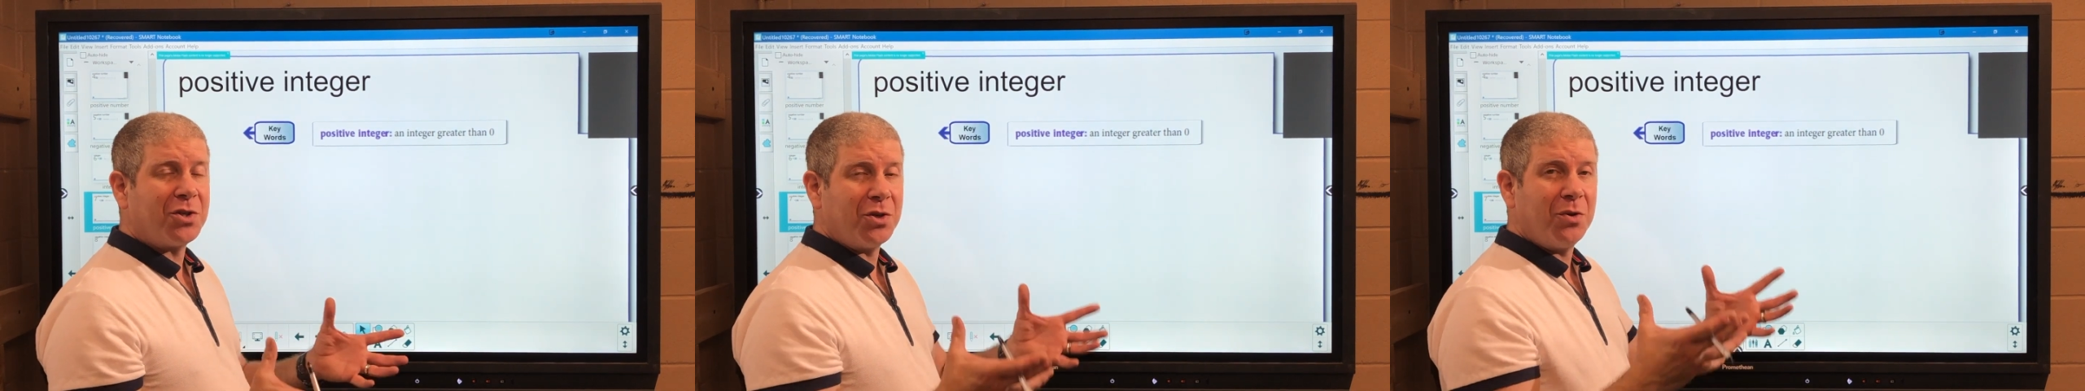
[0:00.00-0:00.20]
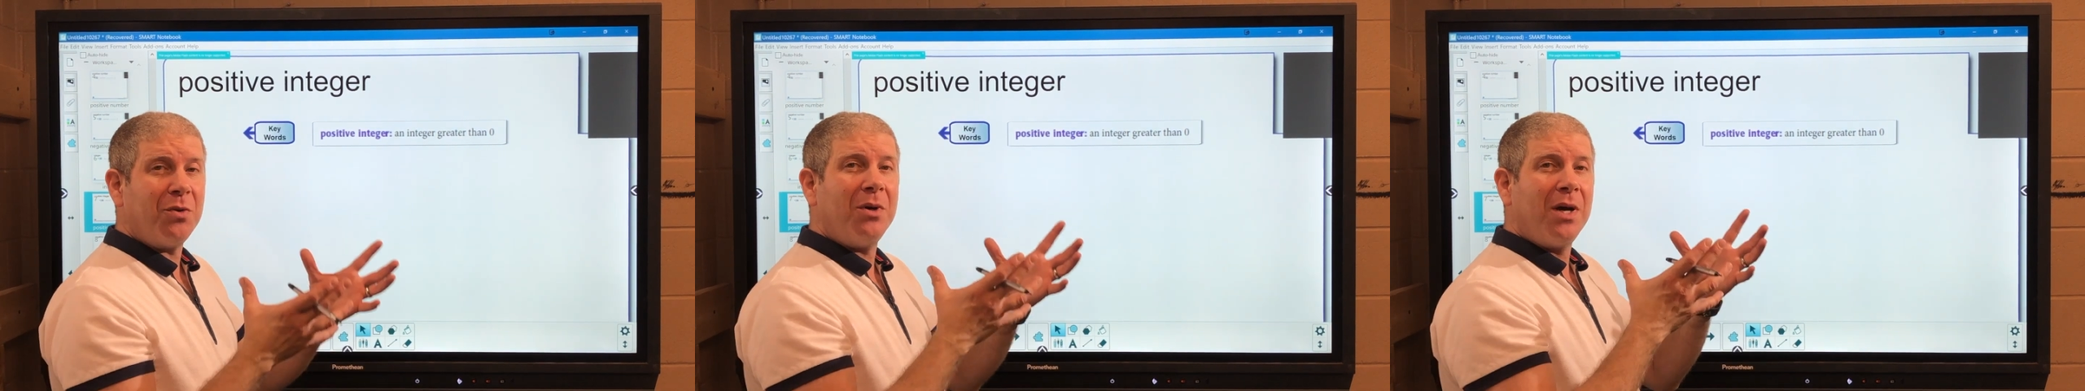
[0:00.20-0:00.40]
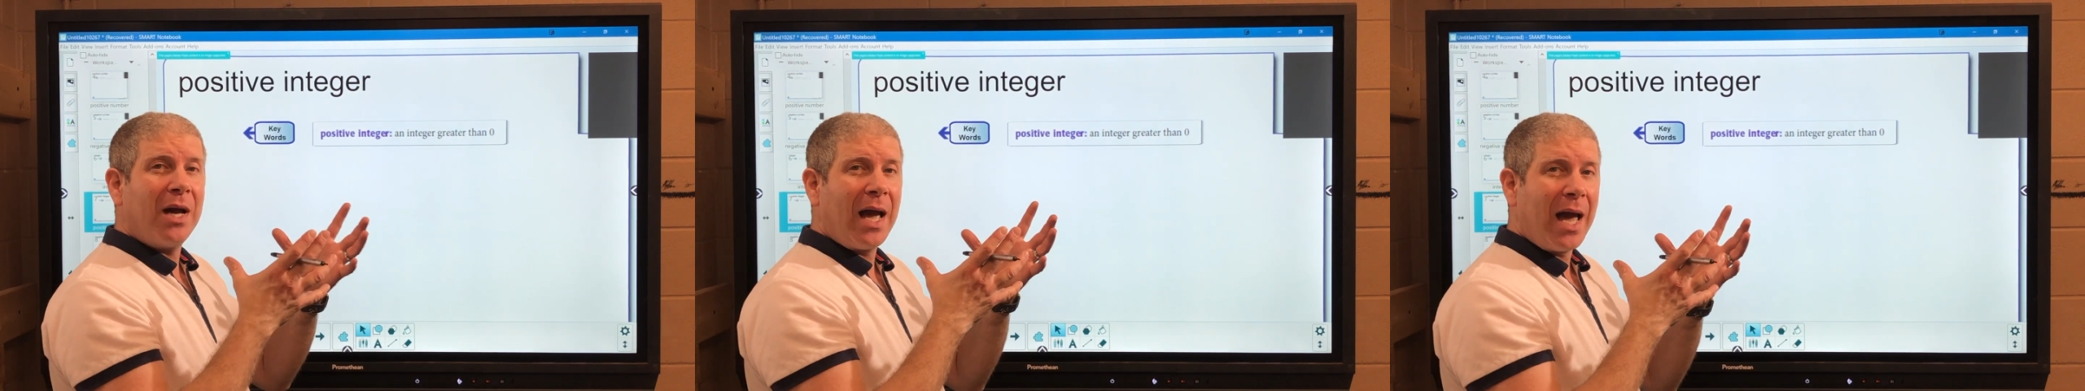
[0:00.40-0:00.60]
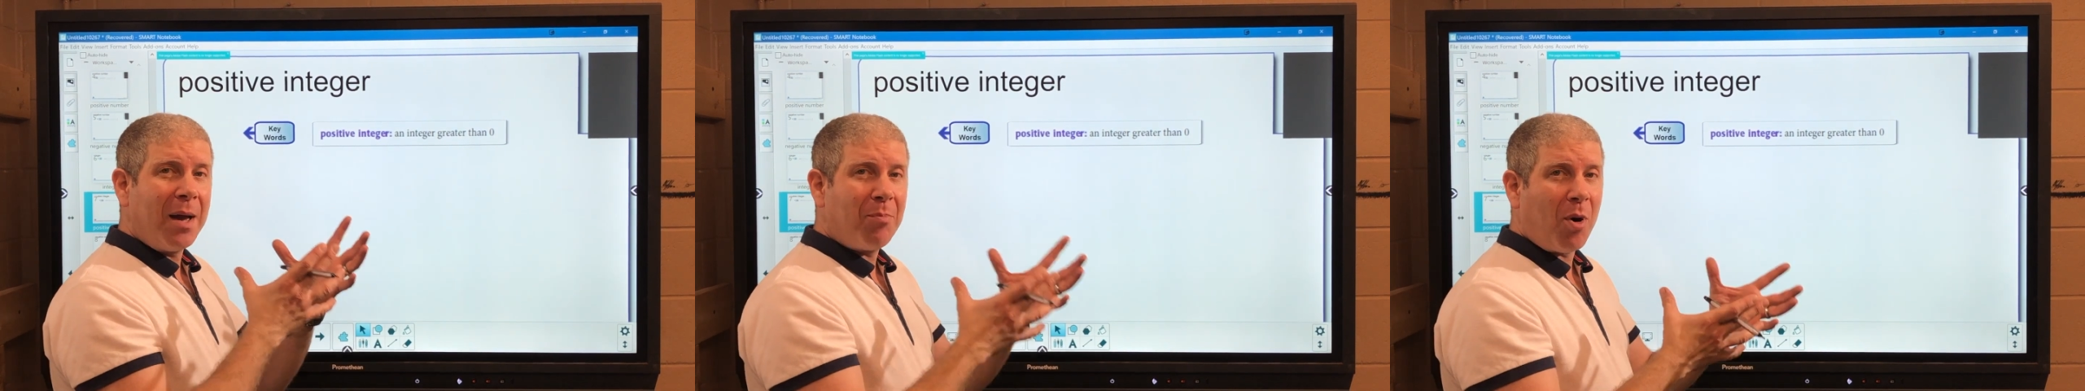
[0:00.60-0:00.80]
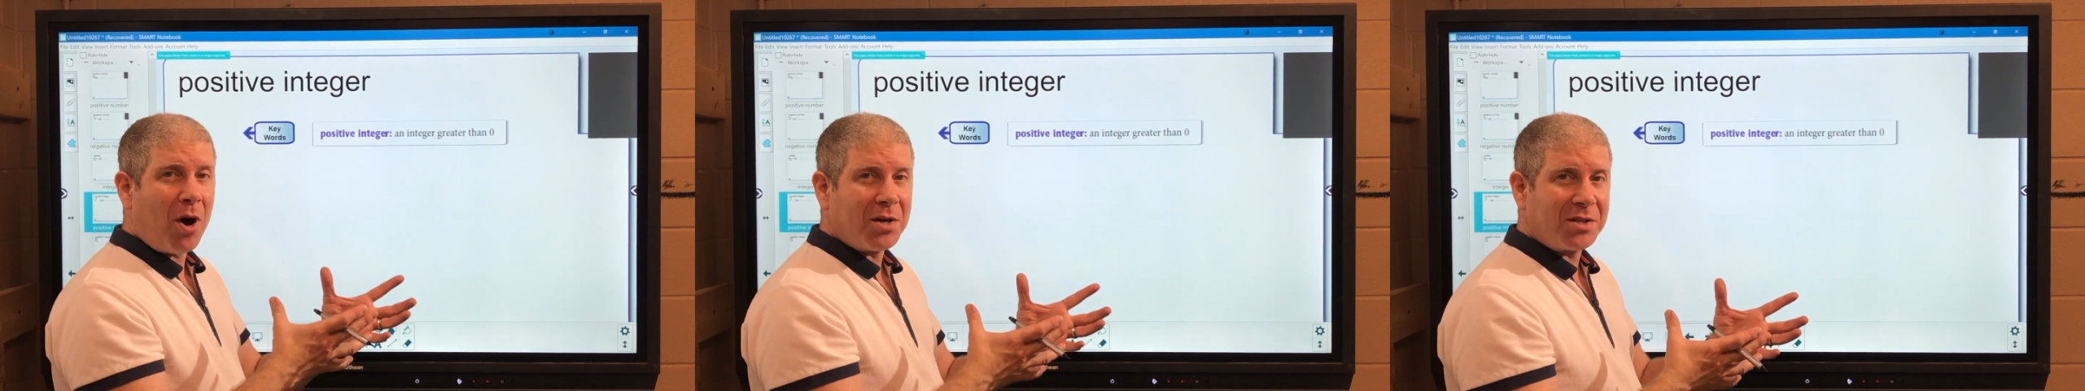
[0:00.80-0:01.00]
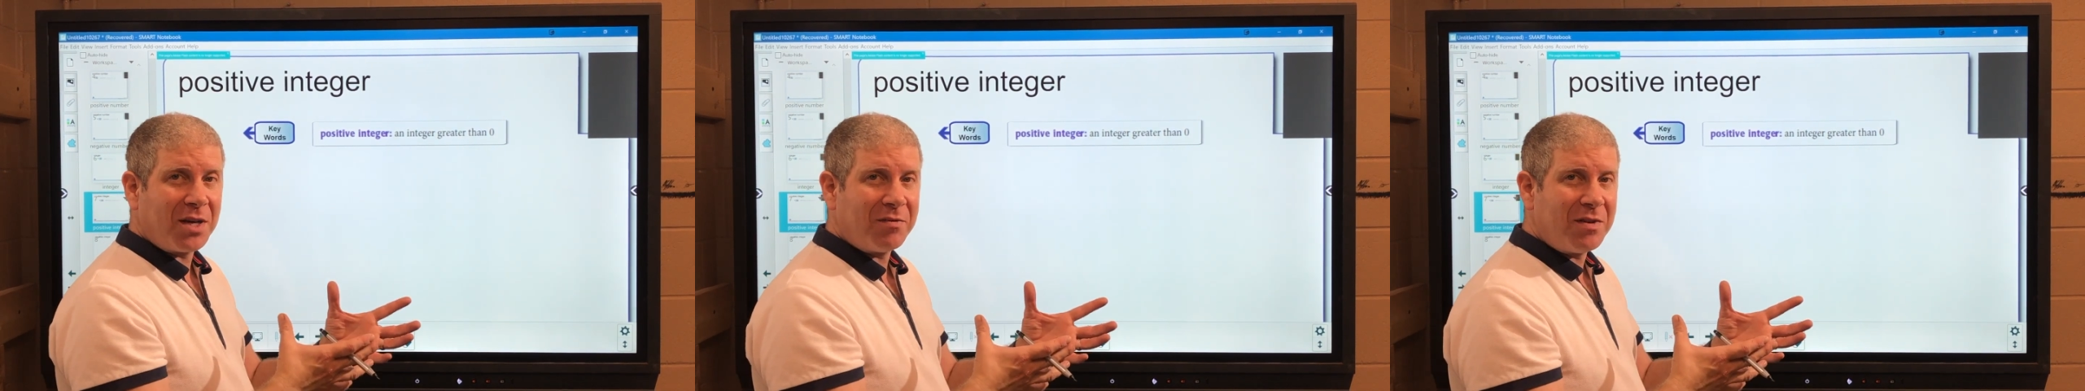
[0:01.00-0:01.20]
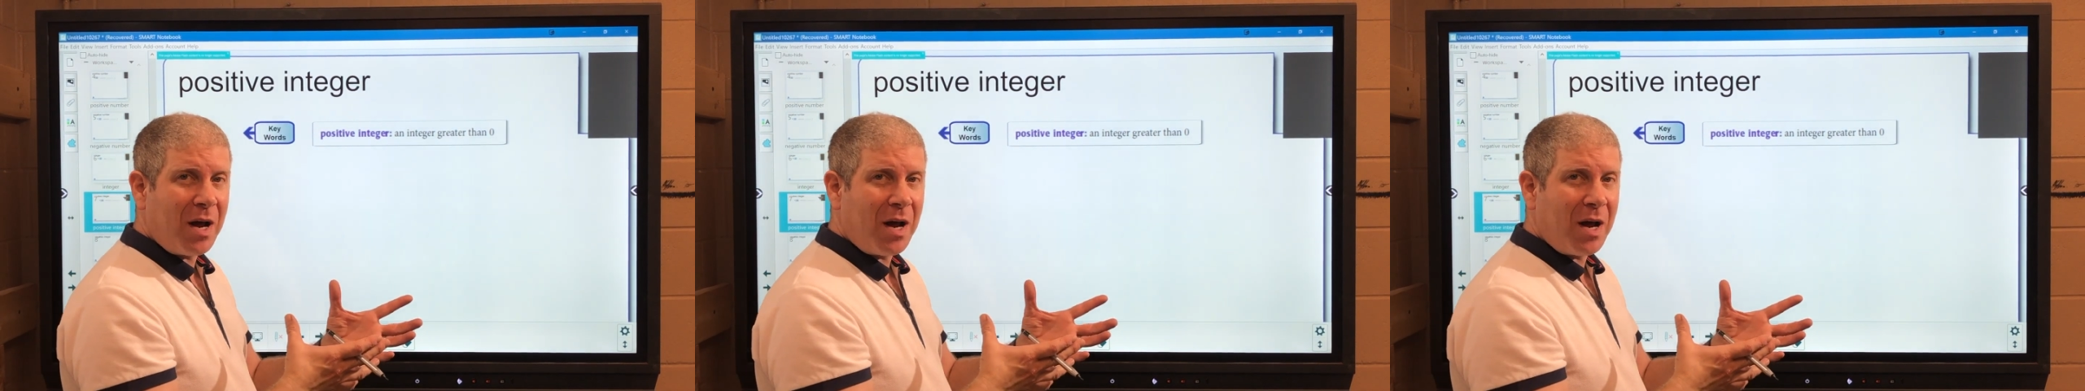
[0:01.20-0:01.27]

to a positive